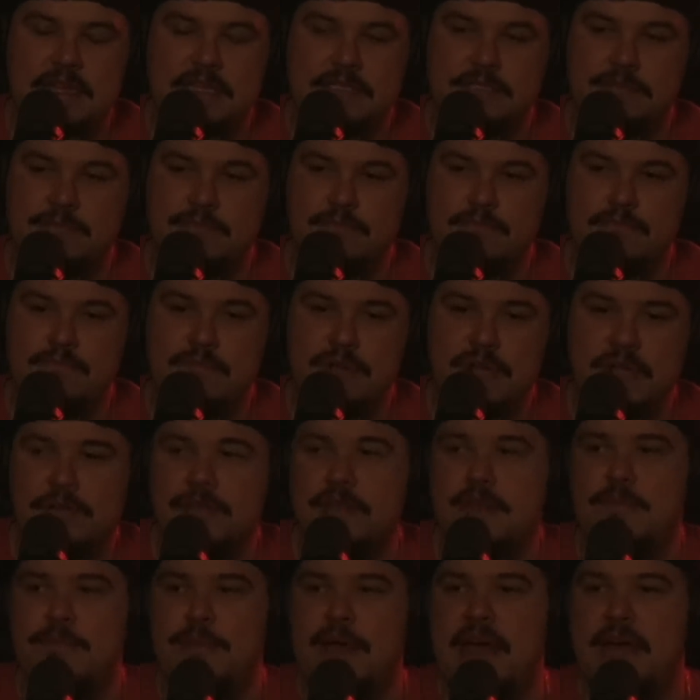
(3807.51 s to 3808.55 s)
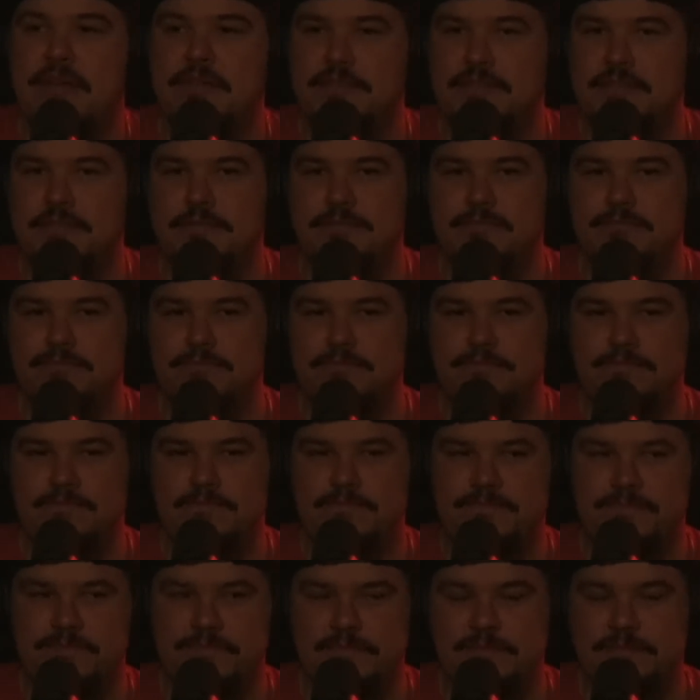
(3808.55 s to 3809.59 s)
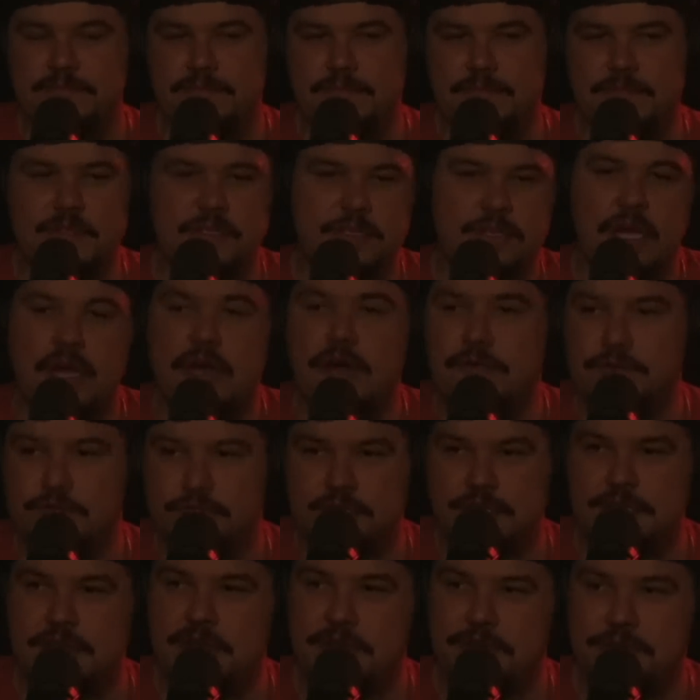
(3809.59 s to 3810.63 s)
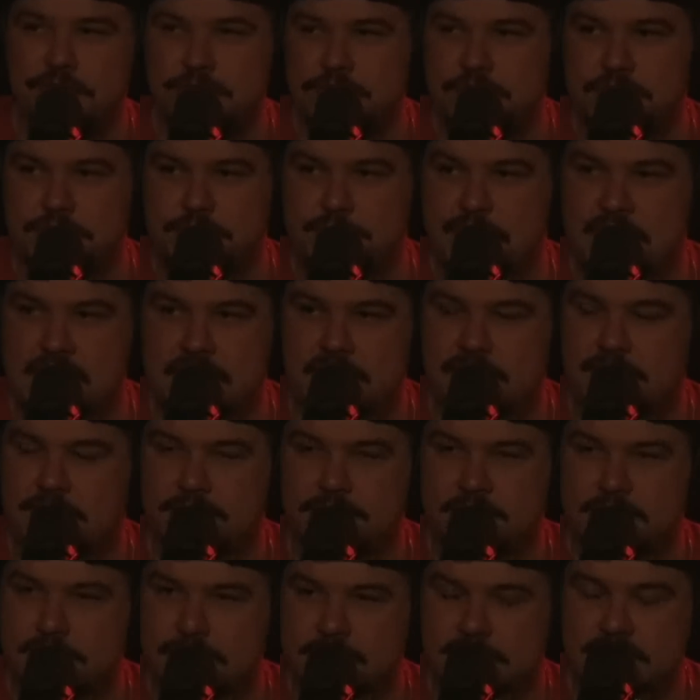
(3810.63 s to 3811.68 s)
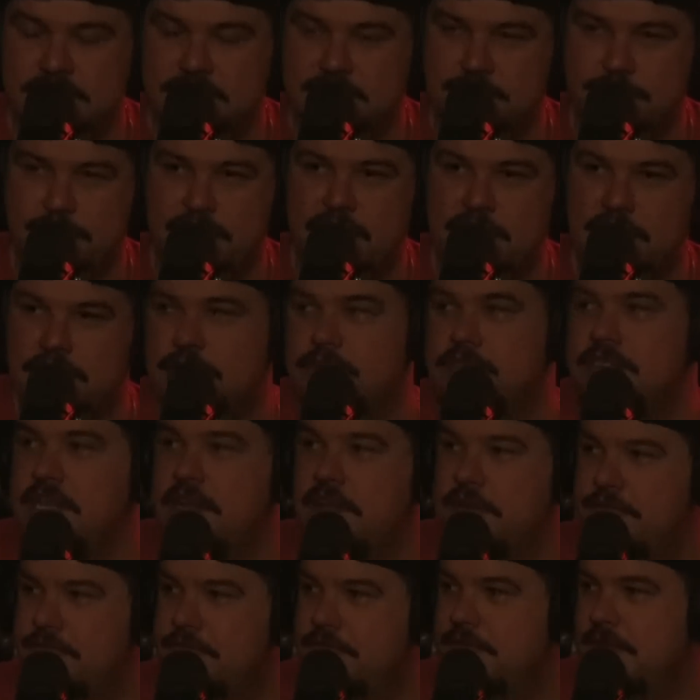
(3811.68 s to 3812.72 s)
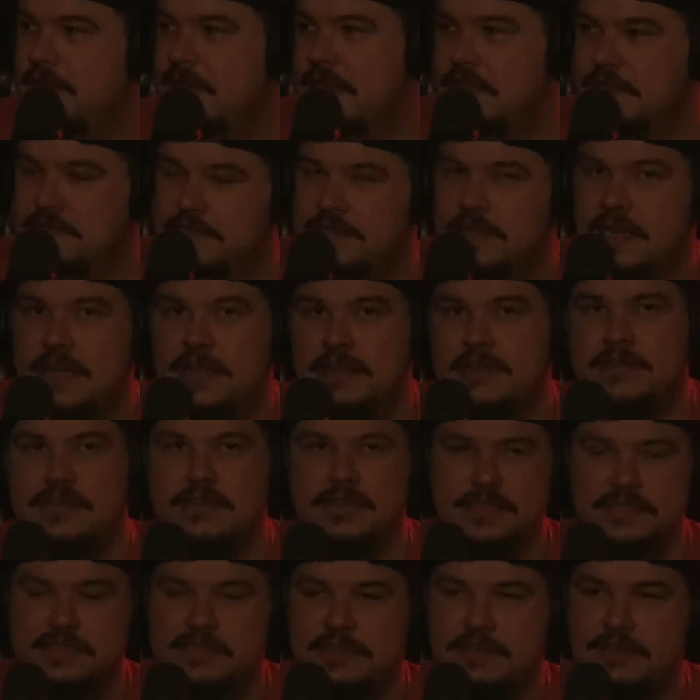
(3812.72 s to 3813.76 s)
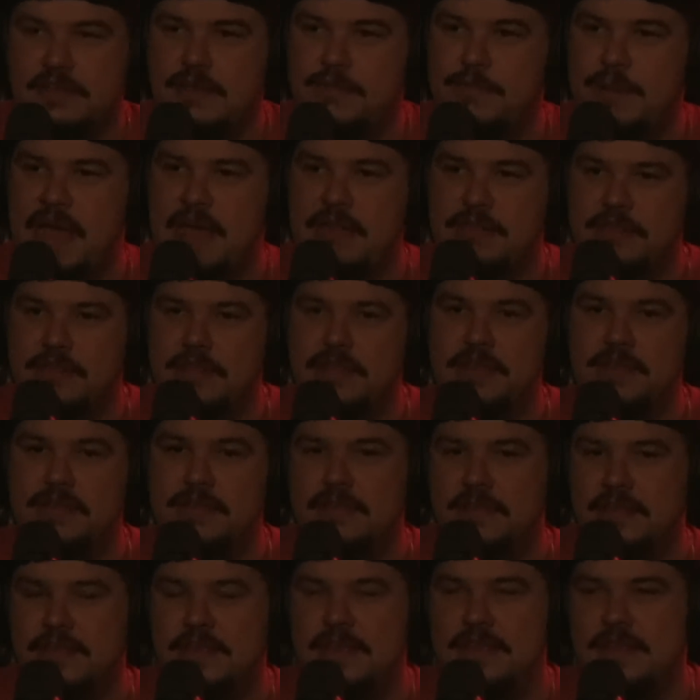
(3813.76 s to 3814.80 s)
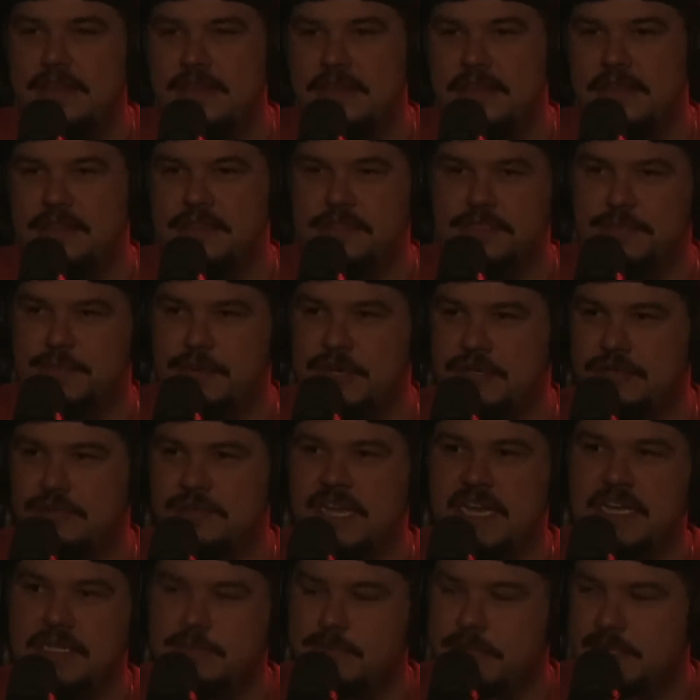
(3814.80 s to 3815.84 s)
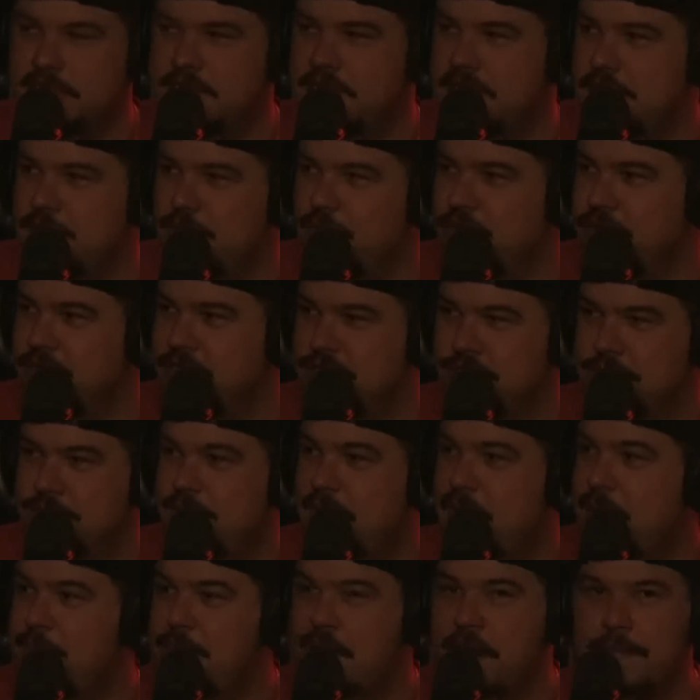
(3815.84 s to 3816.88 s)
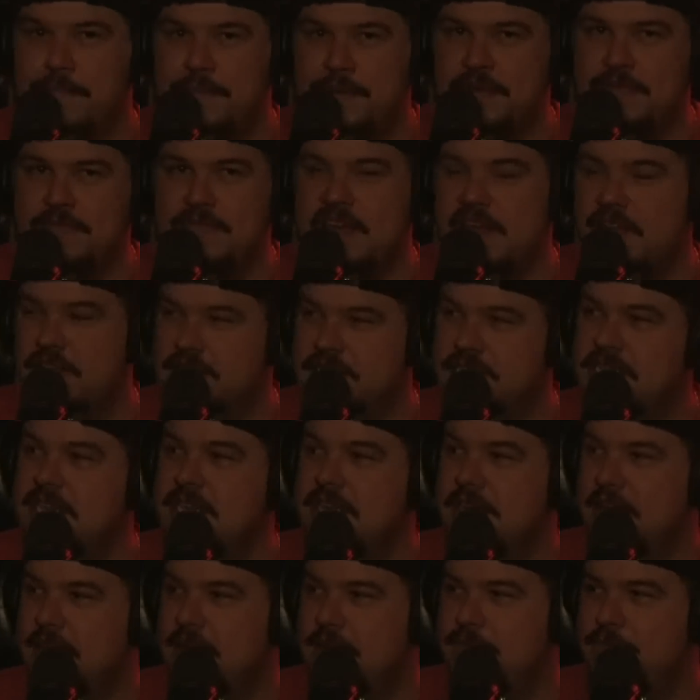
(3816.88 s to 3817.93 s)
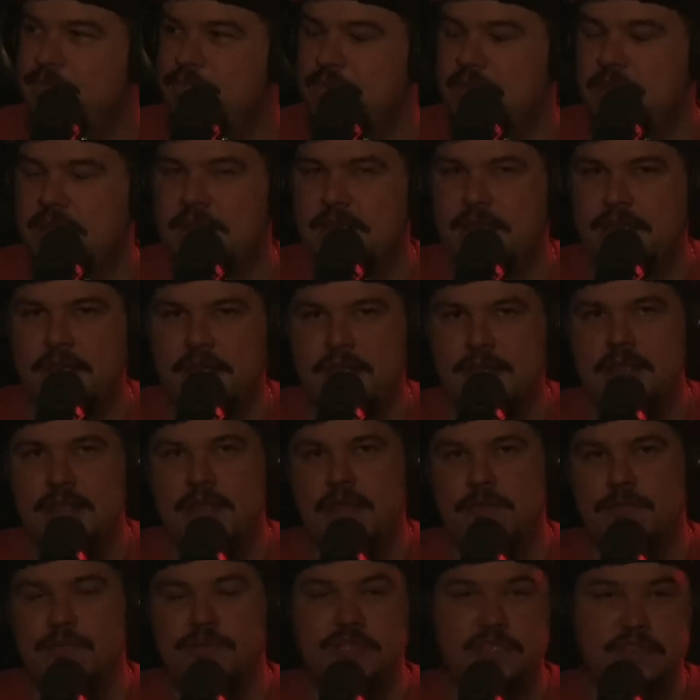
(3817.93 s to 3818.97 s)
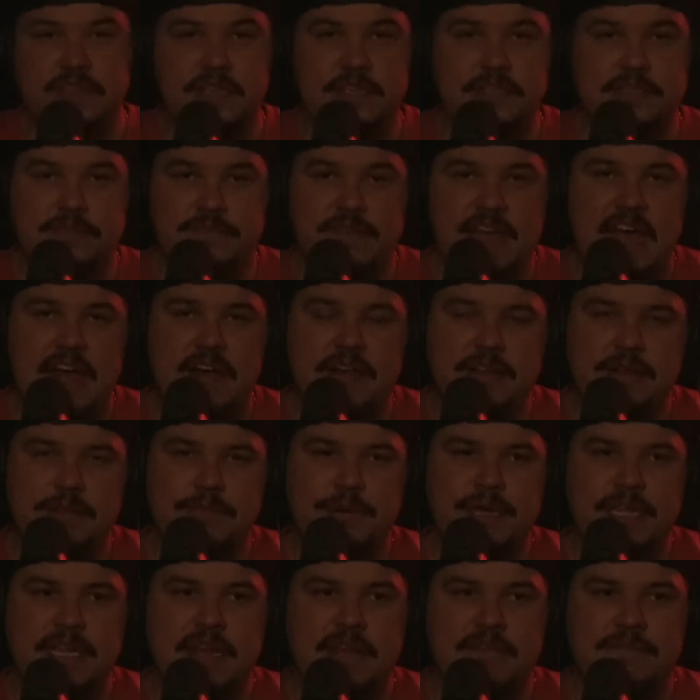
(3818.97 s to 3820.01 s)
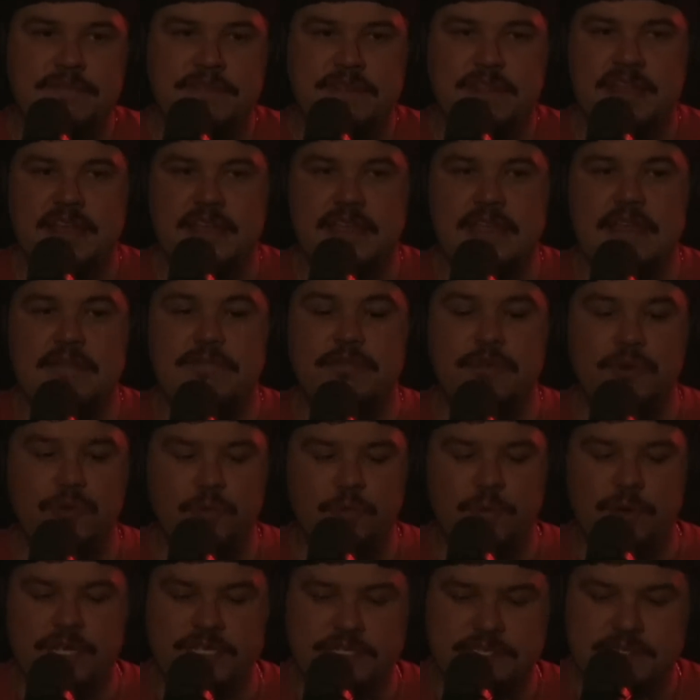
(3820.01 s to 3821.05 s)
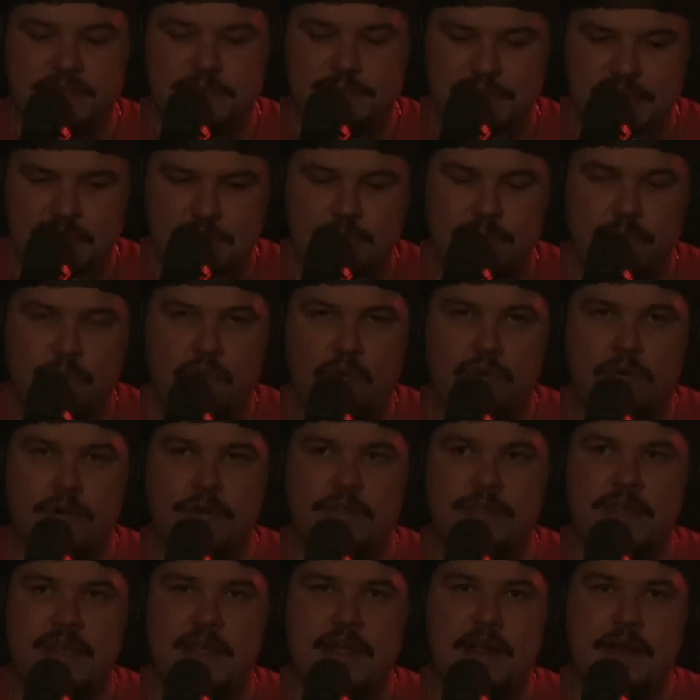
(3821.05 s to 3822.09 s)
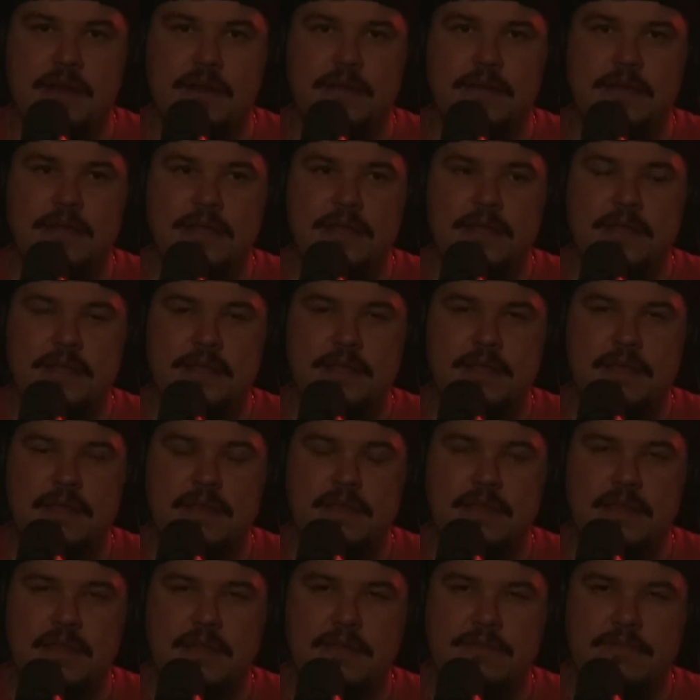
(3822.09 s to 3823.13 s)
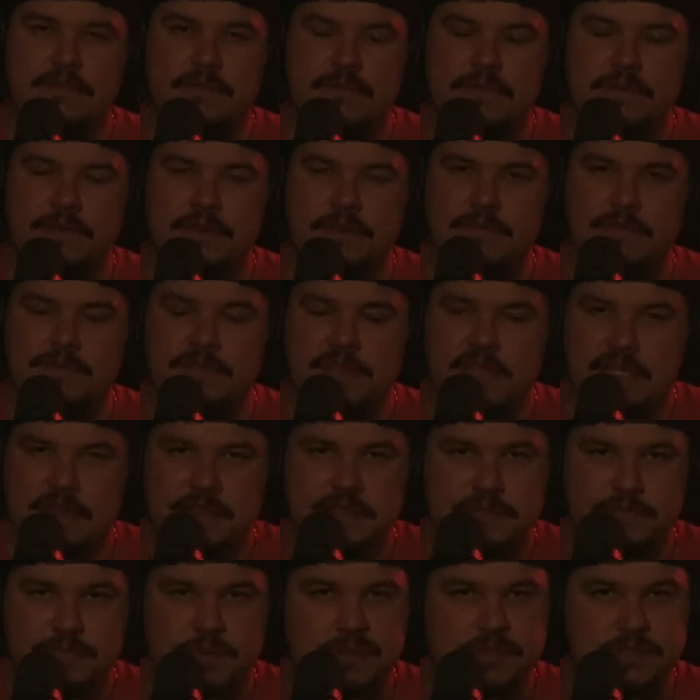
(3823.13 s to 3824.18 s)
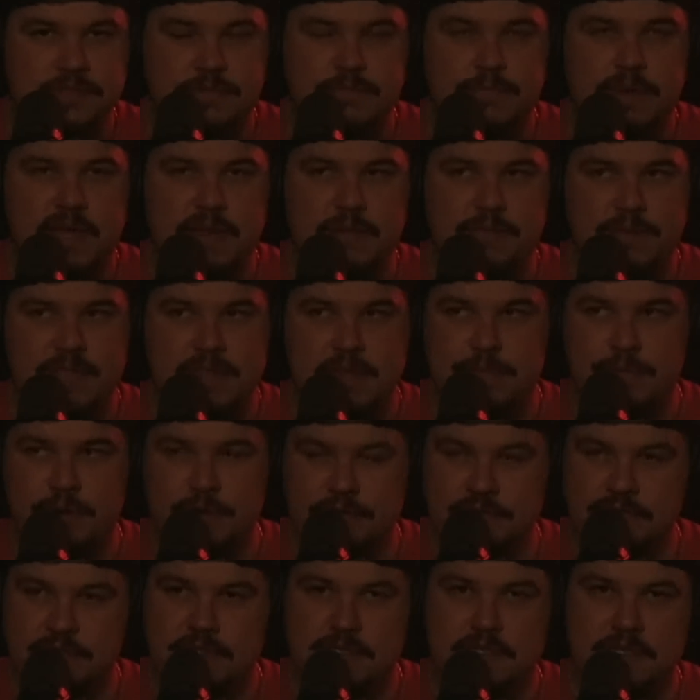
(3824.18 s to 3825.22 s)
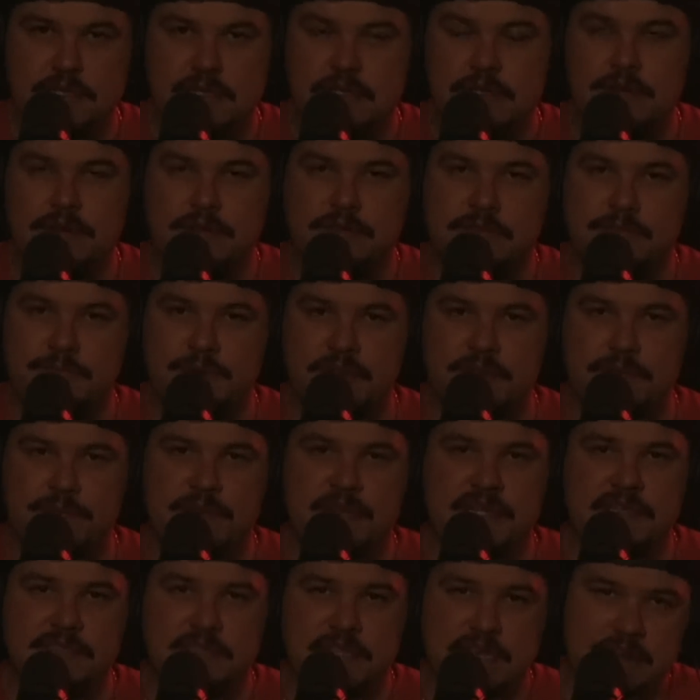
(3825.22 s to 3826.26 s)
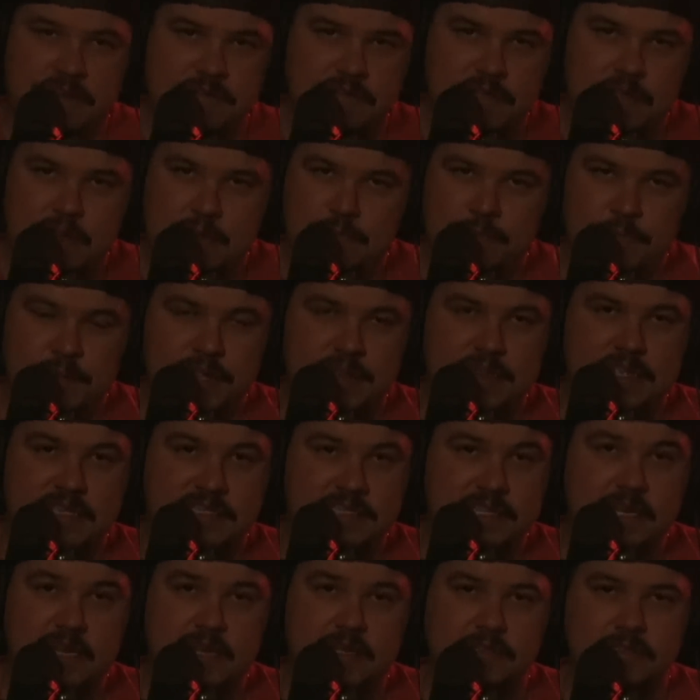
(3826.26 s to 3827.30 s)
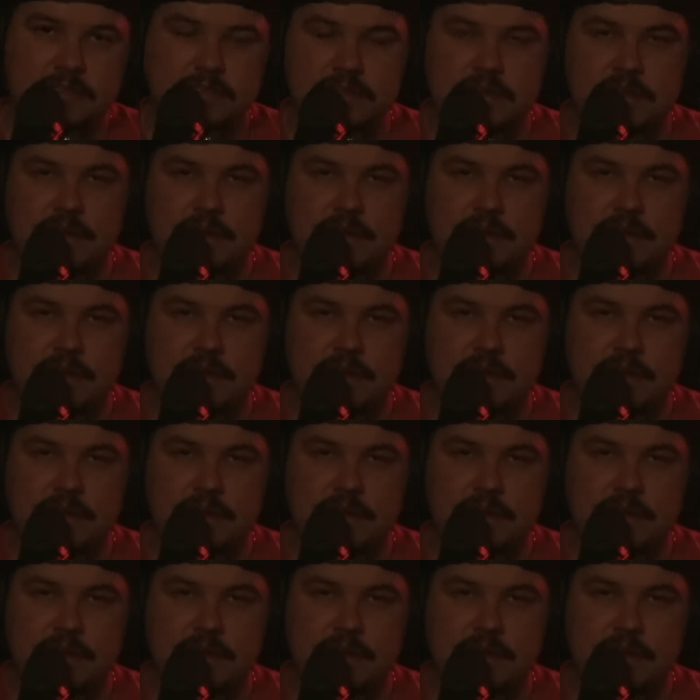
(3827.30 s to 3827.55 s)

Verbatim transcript: It's merely about, oh, you know, she's just making this about herself. And it's not necessarily about the spiritual aspects anymore. It's just about pumping Valentina up. Right. Which I think is valid. But I feel like if there was something more there, I feel like this person might have been the person to, you know, spill the beans on everything, but they didn't.